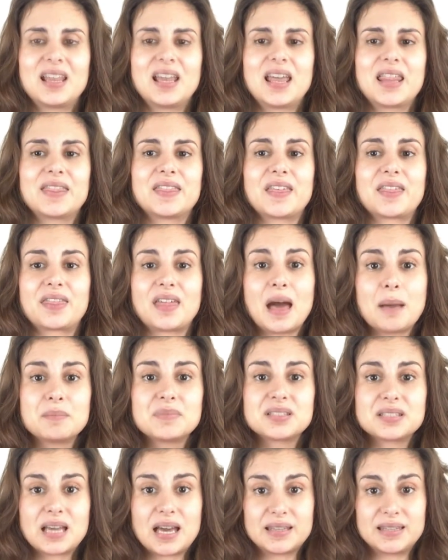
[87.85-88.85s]
The
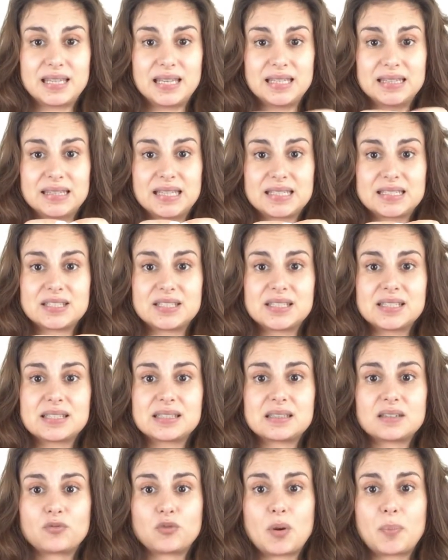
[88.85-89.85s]
thumbs and the
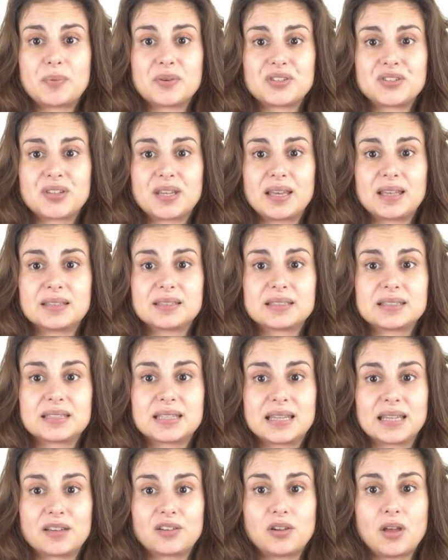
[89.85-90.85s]
indexes represent
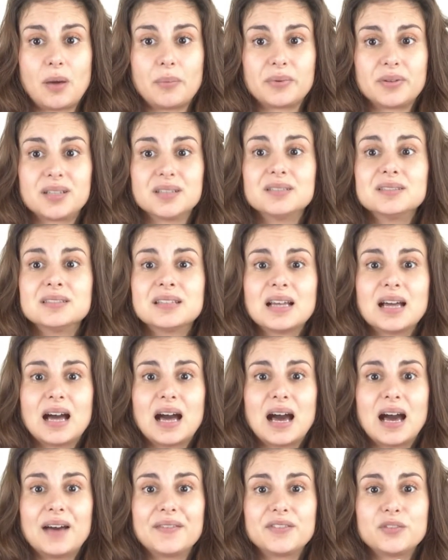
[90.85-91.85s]
the clavicle,
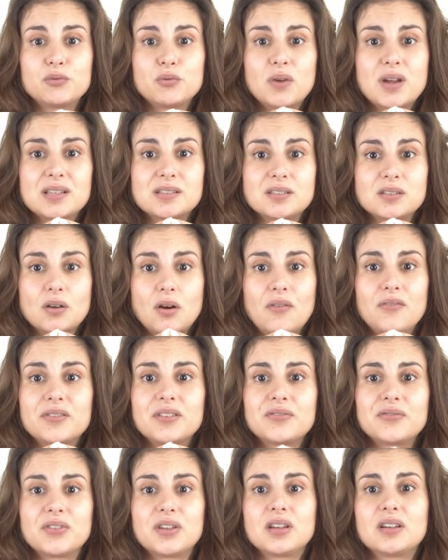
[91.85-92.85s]
and the rest of the
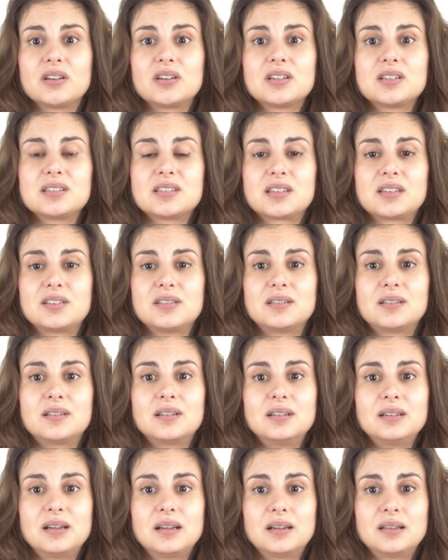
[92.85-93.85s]
fingers
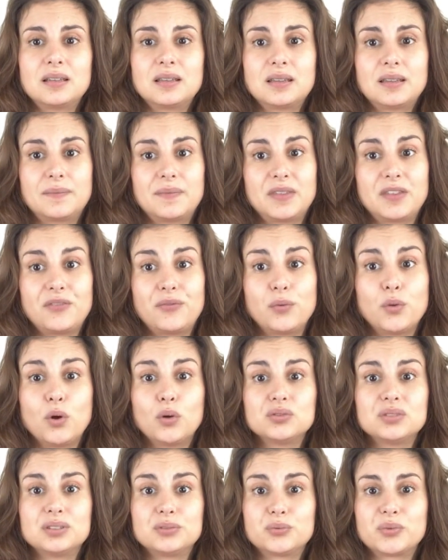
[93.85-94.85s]
here the
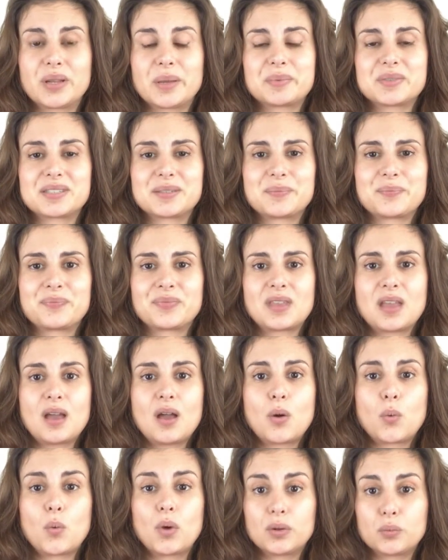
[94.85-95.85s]
floating ribs.
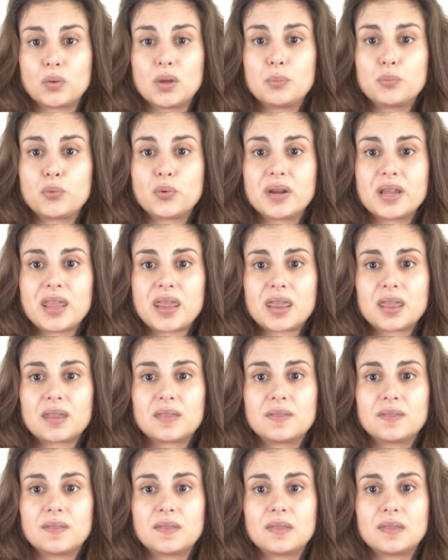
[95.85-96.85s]
When we breathe,
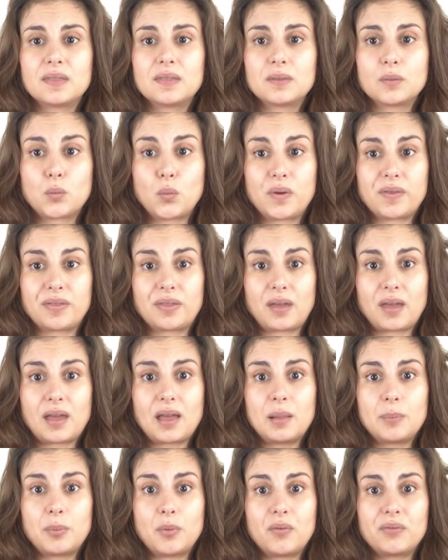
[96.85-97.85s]
with the
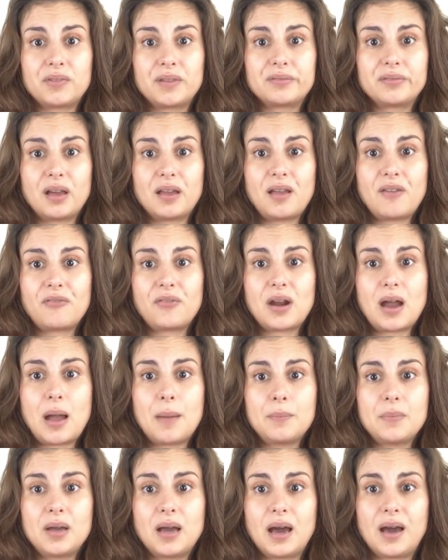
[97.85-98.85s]
help of the
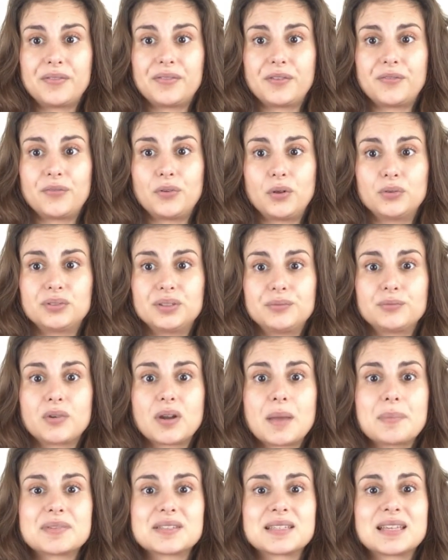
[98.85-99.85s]
diaphragm and the floating
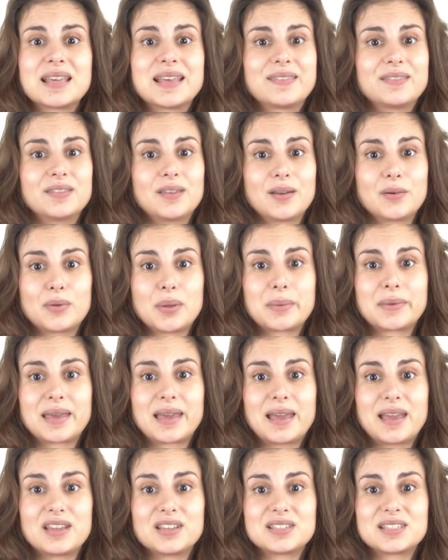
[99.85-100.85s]
ribs, the rib
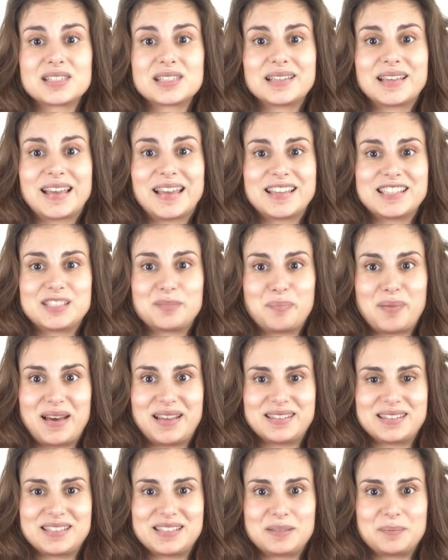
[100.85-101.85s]
cage
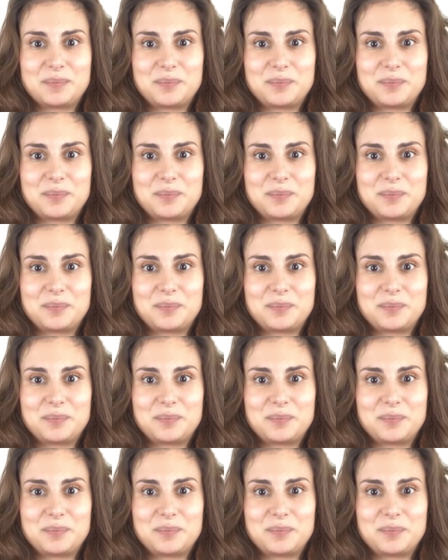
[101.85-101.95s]
expands.